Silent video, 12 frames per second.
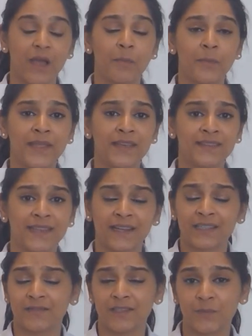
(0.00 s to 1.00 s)
Be as
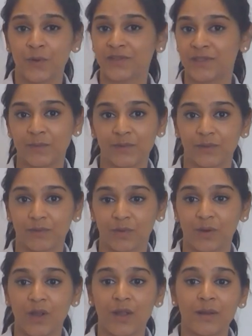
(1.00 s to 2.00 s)
active as possible
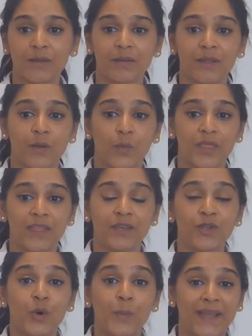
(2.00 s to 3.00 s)
within
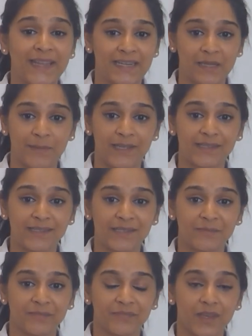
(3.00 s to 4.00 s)
your pain limits.
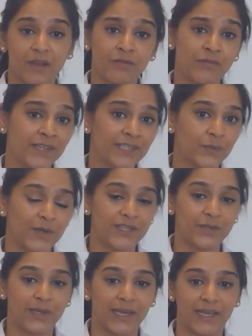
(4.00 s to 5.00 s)
Rest when you
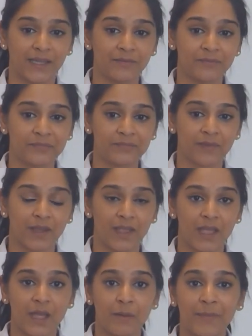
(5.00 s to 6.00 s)
can.
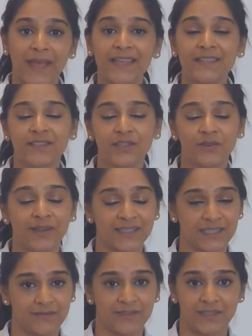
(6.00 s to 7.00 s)
Pace your
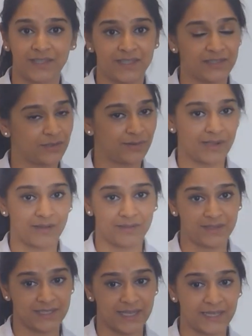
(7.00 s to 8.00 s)
activities throughout the
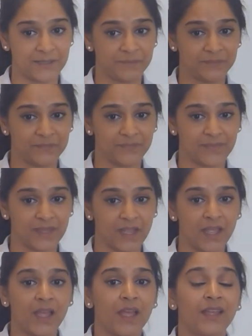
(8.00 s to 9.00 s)
day.
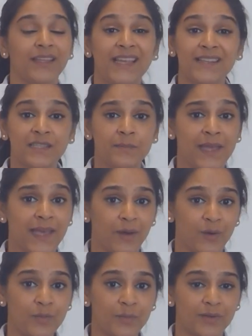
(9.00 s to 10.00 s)
Get some
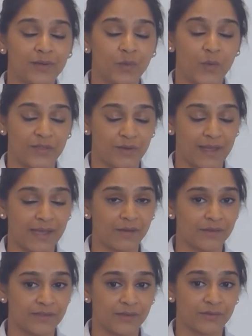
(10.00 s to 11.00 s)
help with your
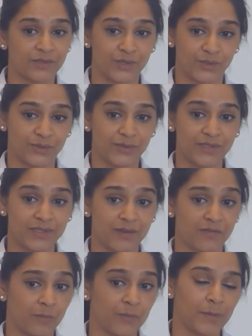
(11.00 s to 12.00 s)
household chores
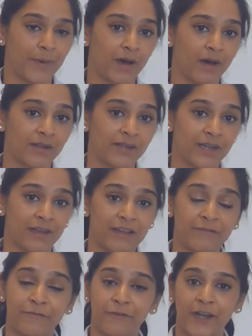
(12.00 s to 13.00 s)
from your partner,
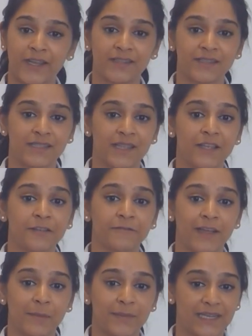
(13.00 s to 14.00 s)
friends,
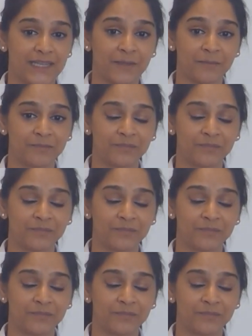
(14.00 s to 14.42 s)
family,